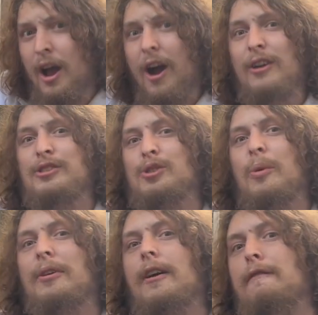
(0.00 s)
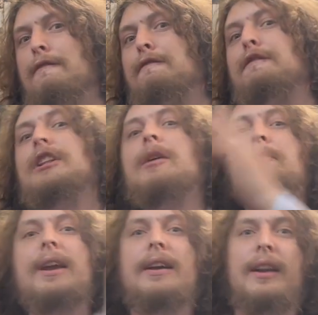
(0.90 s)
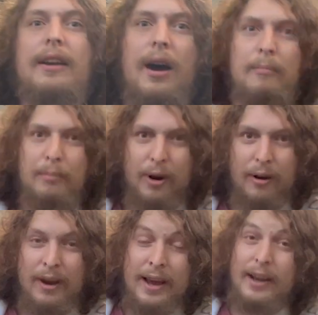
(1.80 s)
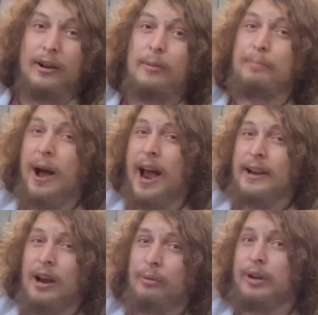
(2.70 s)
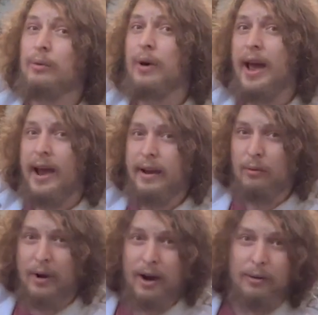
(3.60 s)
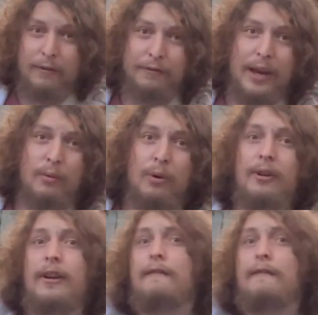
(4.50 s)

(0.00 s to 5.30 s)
are sort of flipping a number in a binary way where if they were to